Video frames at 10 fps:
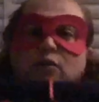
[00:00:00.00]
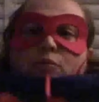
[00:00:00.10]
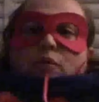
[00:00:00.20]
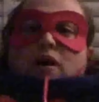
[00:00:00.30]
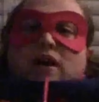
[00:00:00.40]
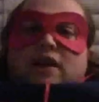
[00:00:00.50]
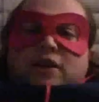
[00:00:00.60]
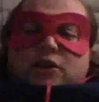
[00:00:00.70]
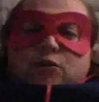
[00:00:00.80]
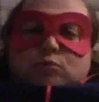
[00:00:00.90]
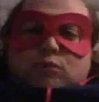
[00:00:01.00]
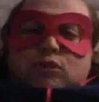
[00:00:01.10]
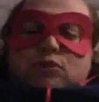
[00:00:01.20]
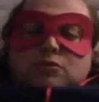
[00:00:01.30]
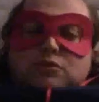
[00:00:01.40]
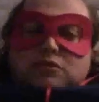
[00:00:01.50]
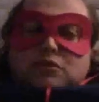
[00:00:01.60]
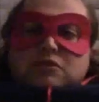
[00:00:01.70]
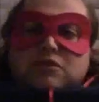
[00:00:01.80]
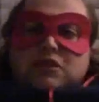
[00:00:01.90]
Why are you rude
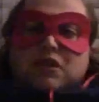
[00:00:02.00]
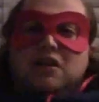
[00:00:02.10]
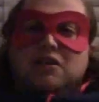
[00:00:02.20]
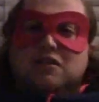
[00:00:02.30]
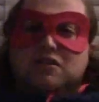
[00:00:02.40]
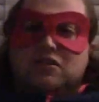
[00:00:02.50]
to the ugly